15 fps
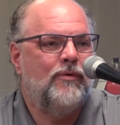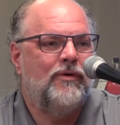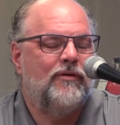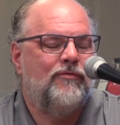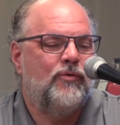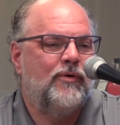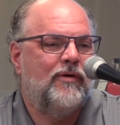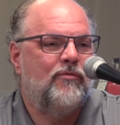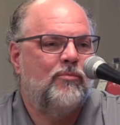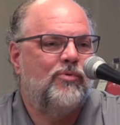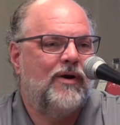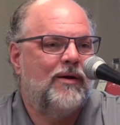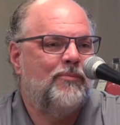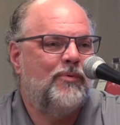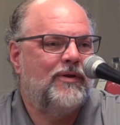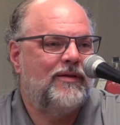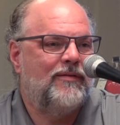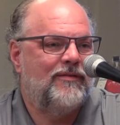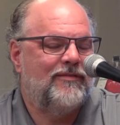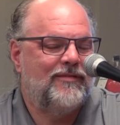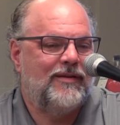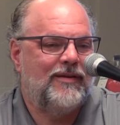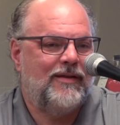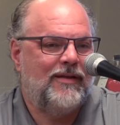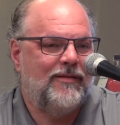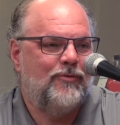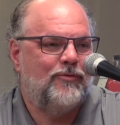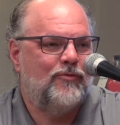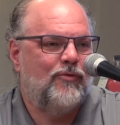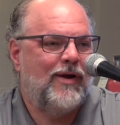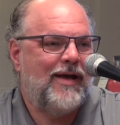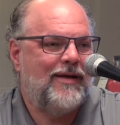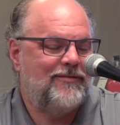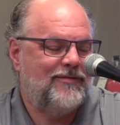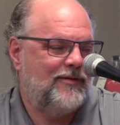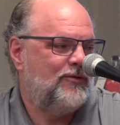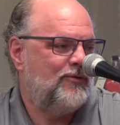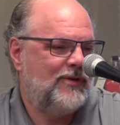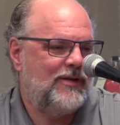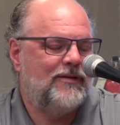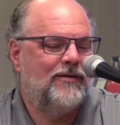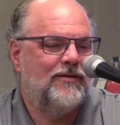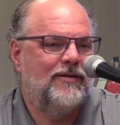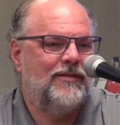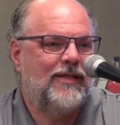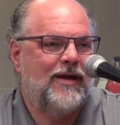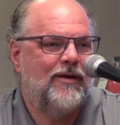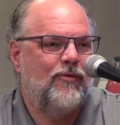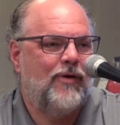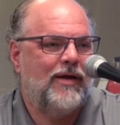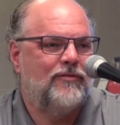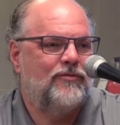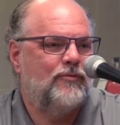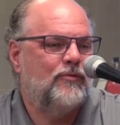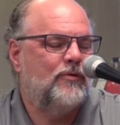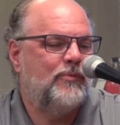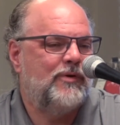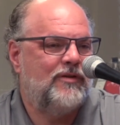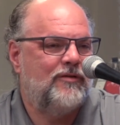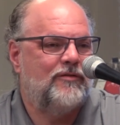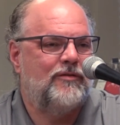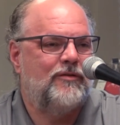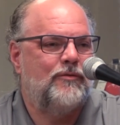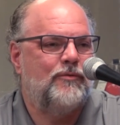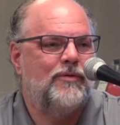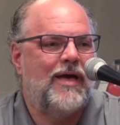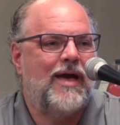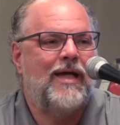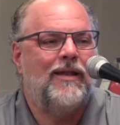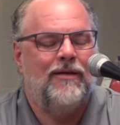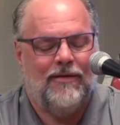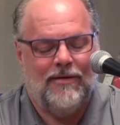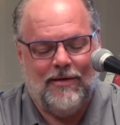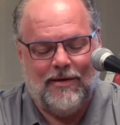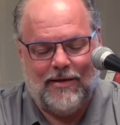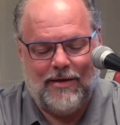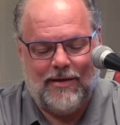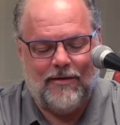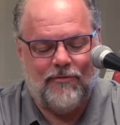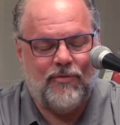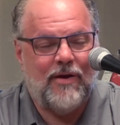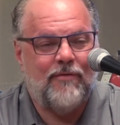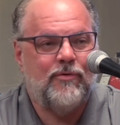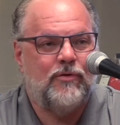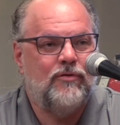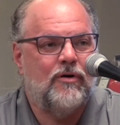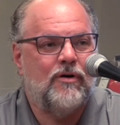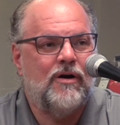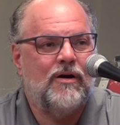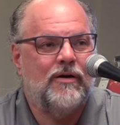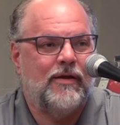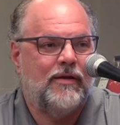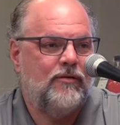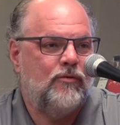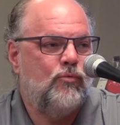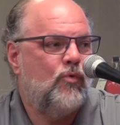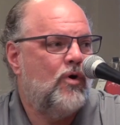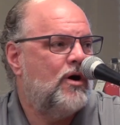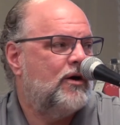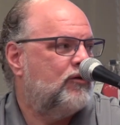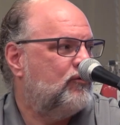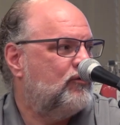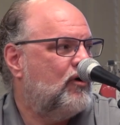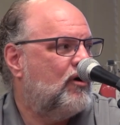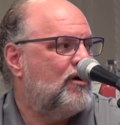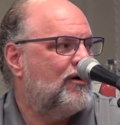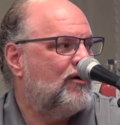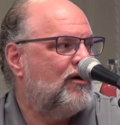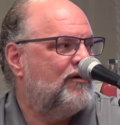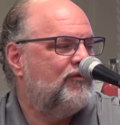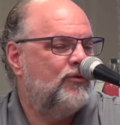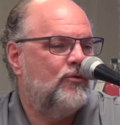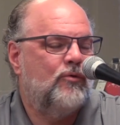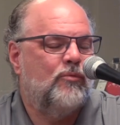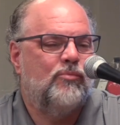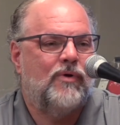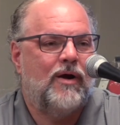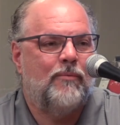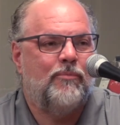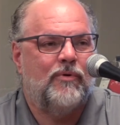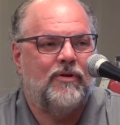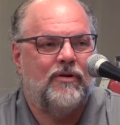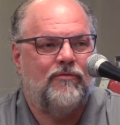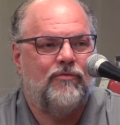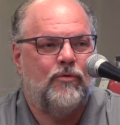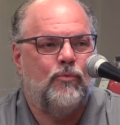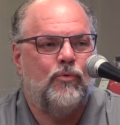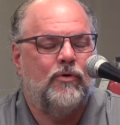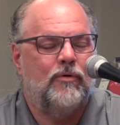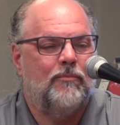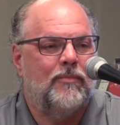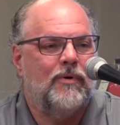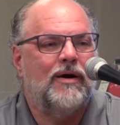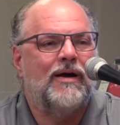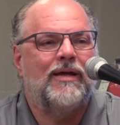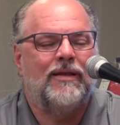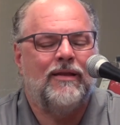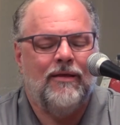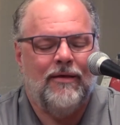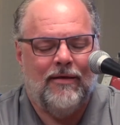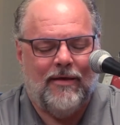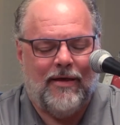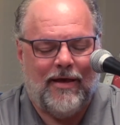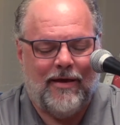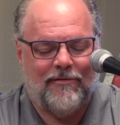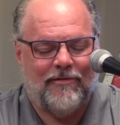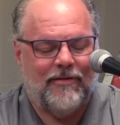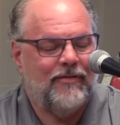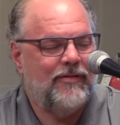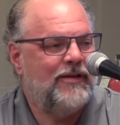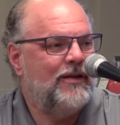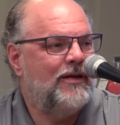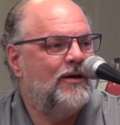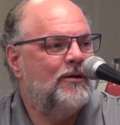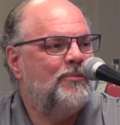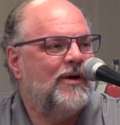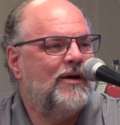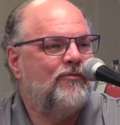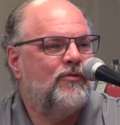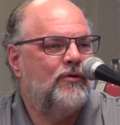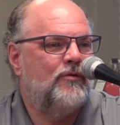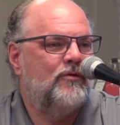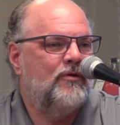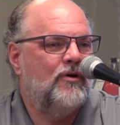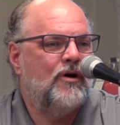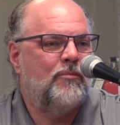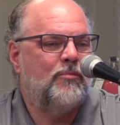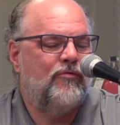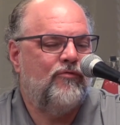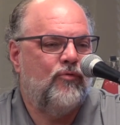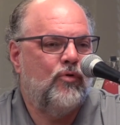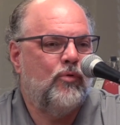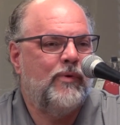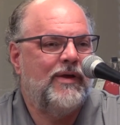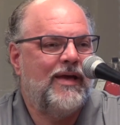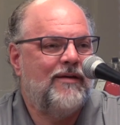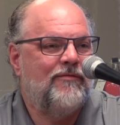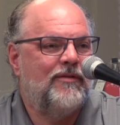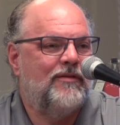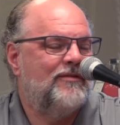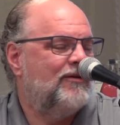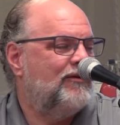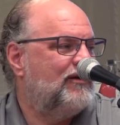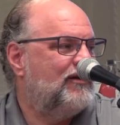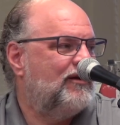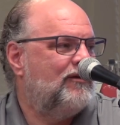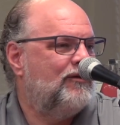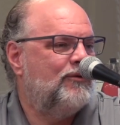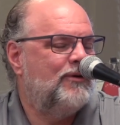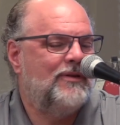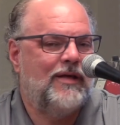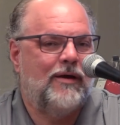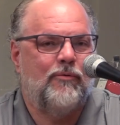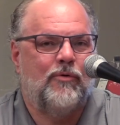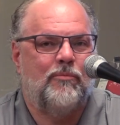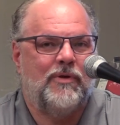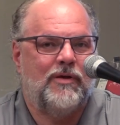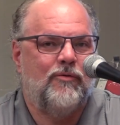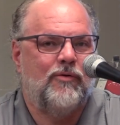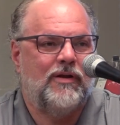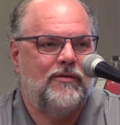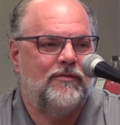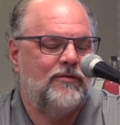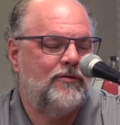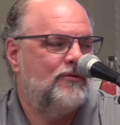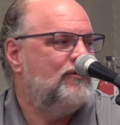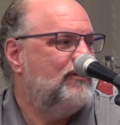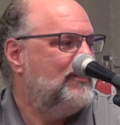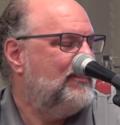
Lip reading: if you have a property in the city and there's grass that you need to cut that grass. So could we just do that? And if you have a dog and you walk your dog off your own property, if you wouldn't mind actually cleaning up after your dog before we have to tell you to do it, that would be great too.